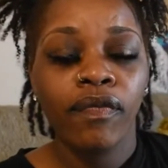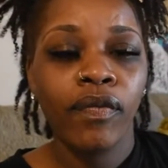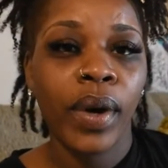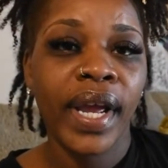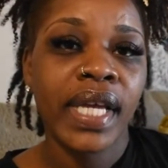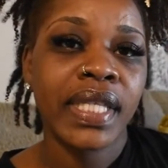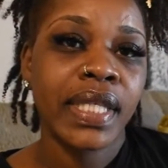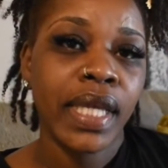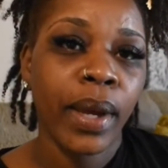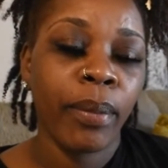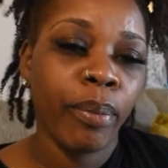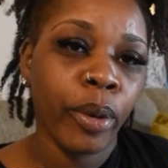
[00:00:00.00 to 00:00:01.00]
for
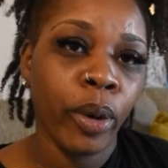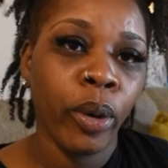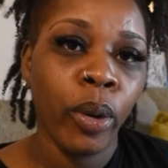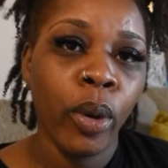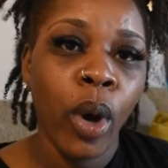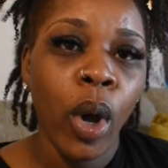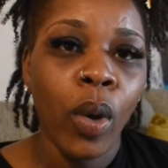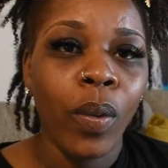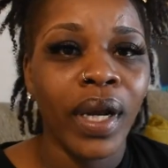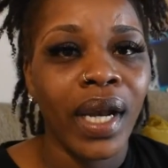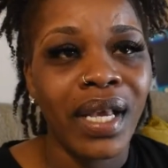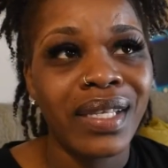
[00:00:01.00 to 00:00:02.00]
example,
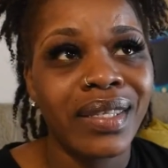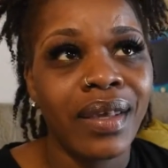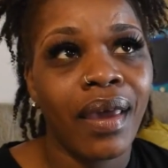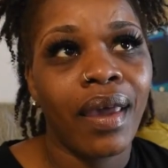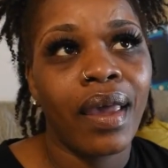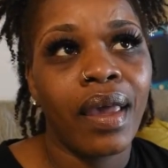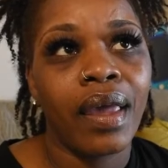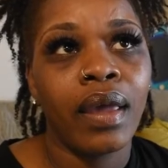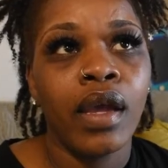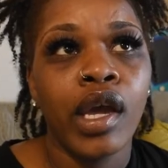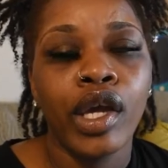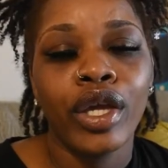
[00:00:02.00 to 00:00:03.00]
when I
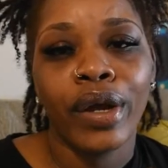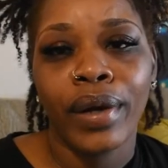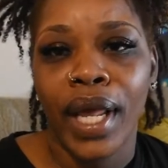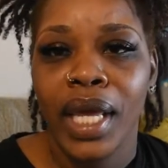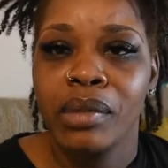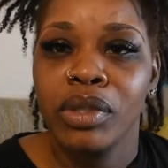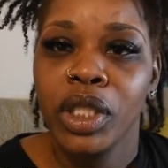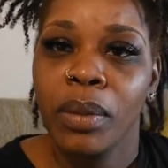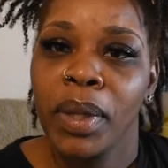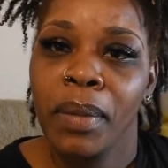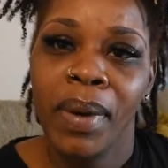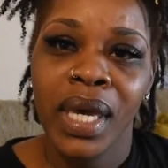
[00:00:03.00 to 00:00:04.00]
say your name should
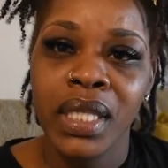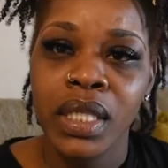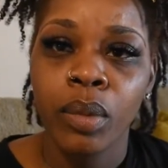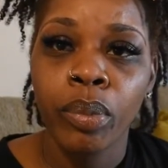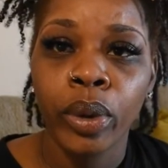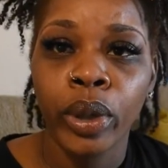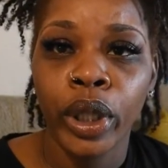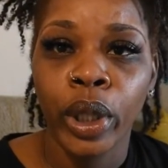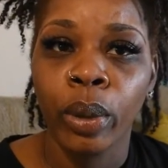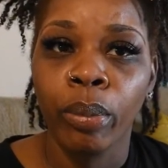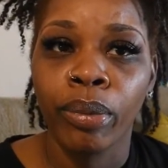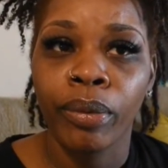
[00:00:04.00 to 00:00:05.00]
be based upon
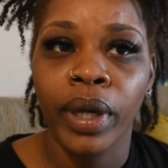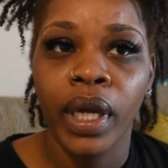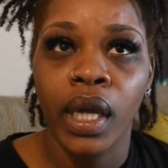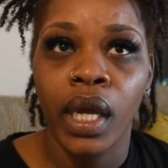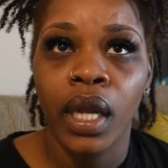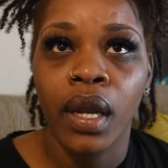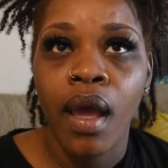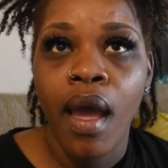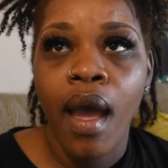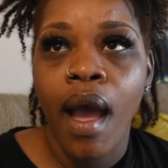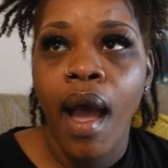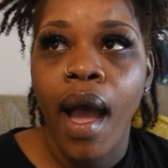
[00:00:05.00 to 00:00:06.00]
your brand,
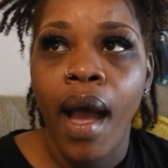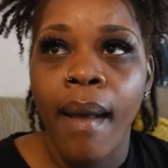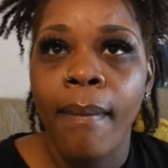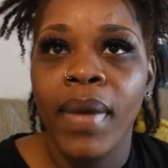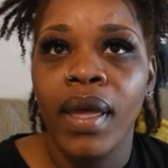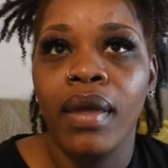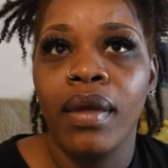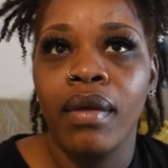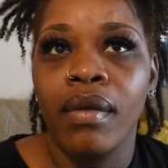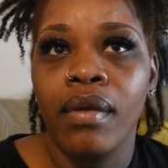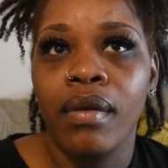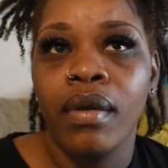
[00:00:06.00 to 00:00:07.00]
I
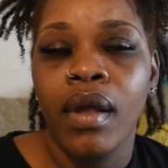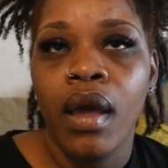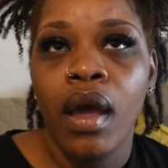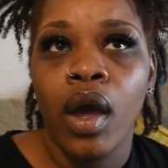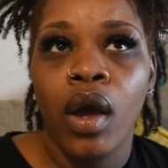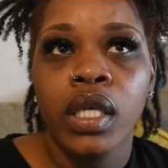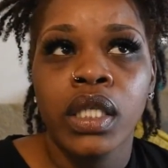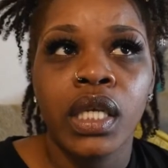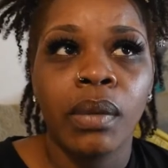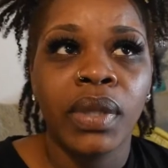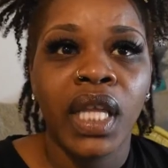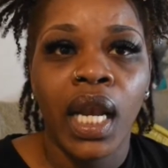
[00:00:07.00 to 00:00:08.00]
mean
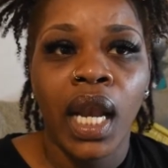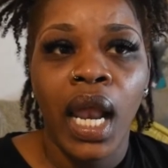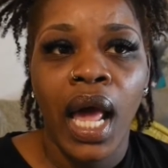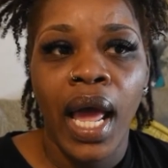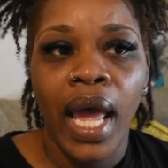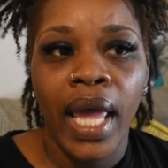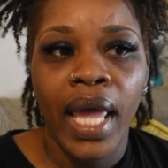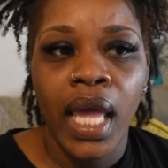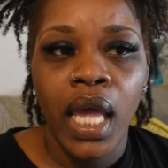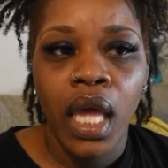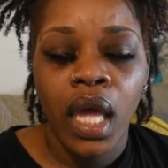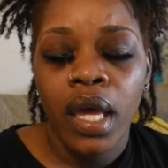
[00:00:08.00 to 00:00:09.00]
something
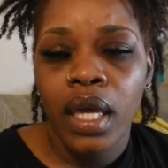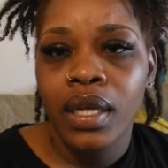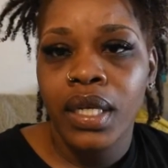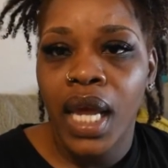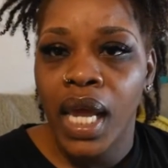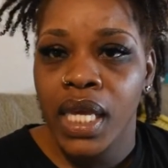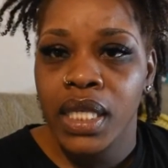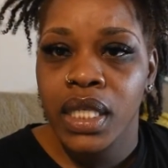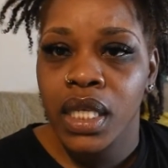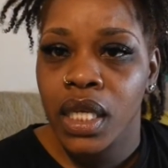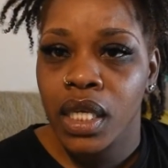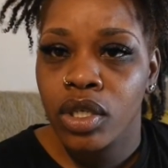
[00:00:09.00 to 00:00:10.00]
like
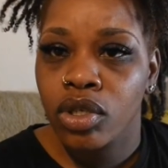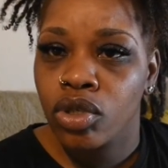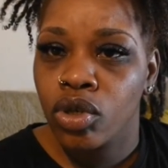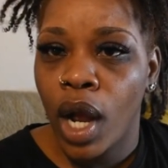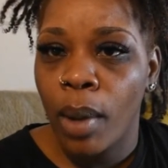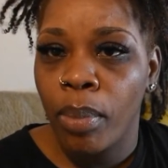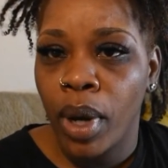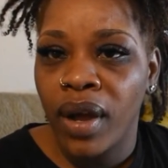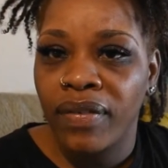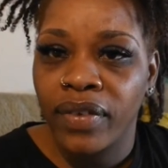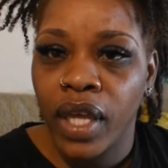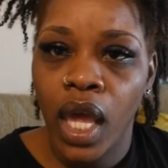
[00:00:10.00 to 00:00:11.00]
Daisy's
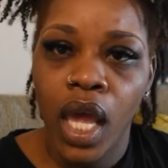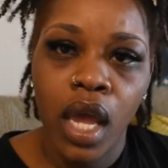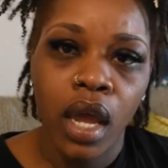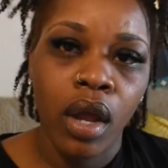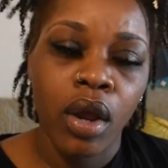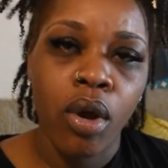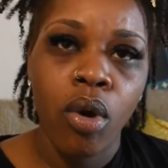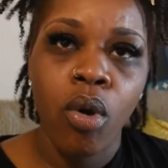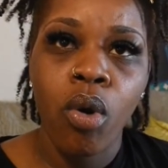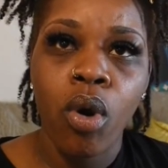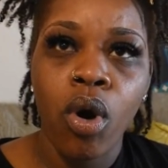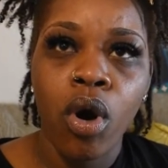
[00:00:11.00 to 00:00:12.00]
Drop-Off Care
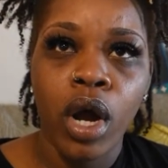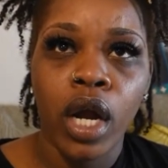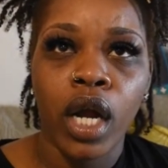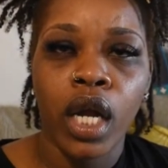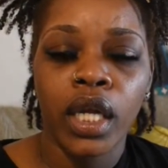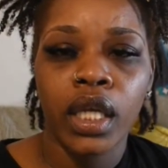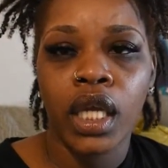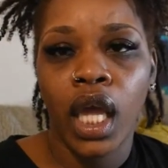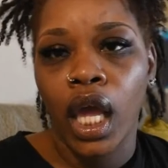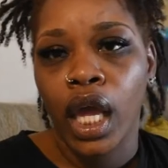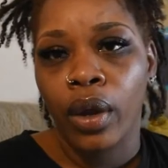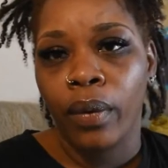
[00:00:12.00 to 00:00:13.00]
or
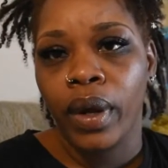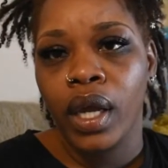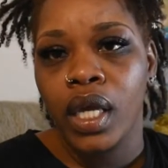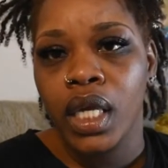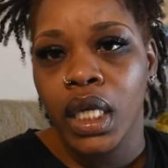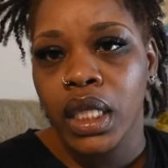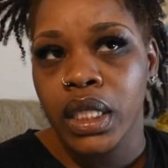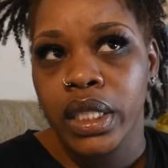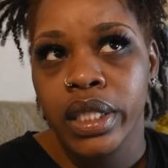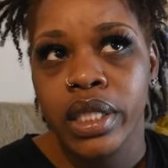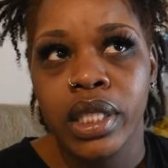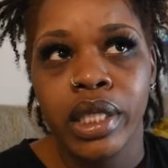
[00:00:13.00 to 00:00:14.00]

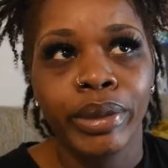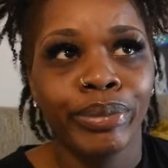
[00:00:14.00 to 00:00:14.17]
Karen's